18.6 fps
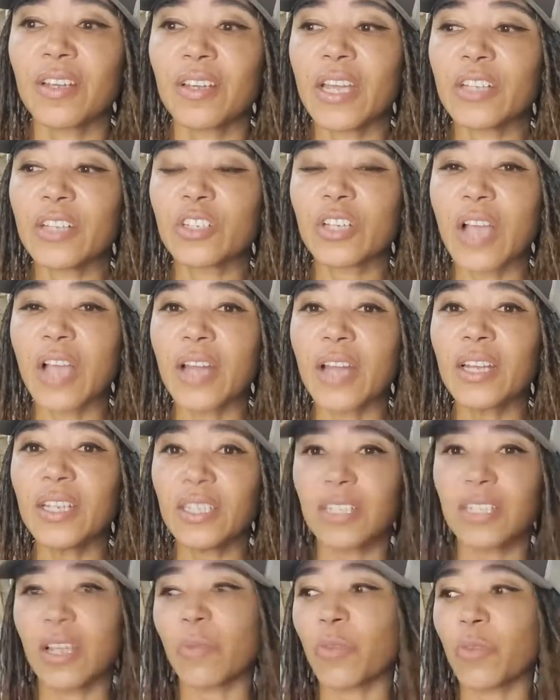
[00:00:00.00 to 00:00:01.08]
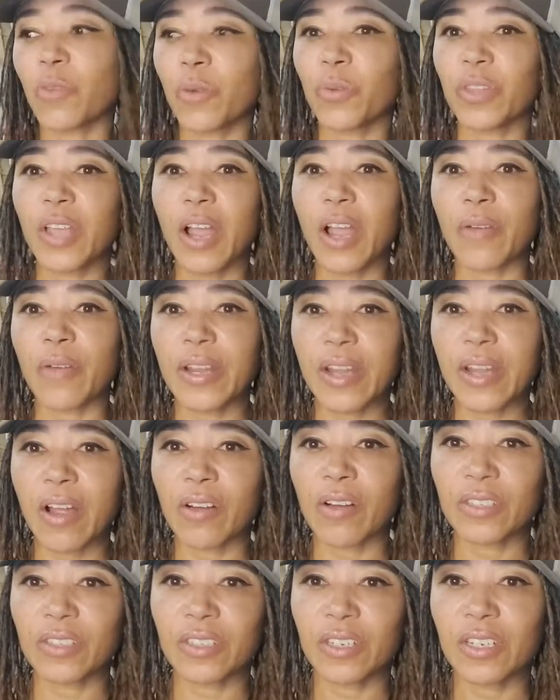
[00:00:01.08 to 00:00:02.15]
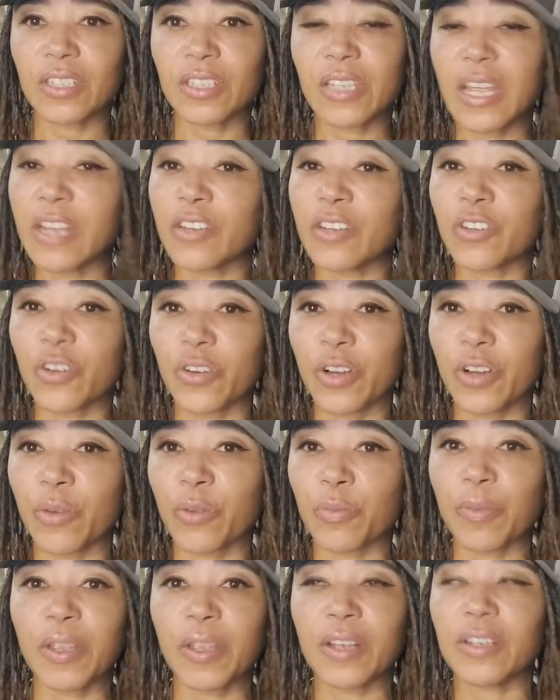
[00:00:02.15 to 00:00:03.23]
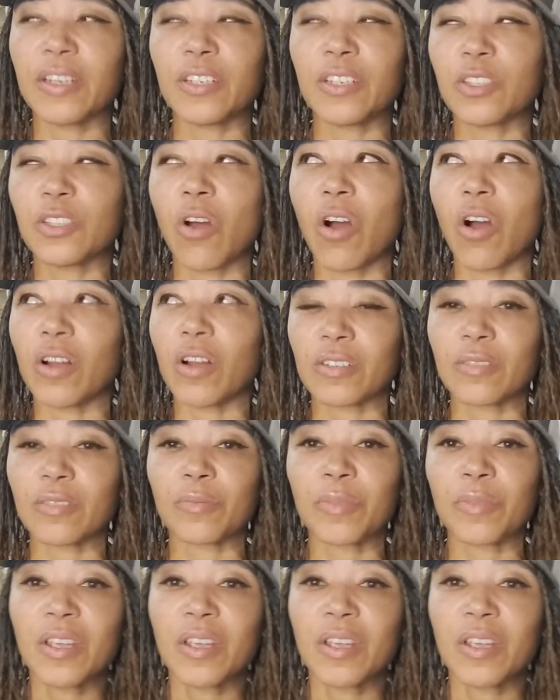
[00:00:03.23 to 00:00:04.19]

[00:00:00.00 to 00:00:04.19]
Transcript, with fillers: It's kind of easy. I'm working with a guy right now. He's, he's interning with me. He's awesome,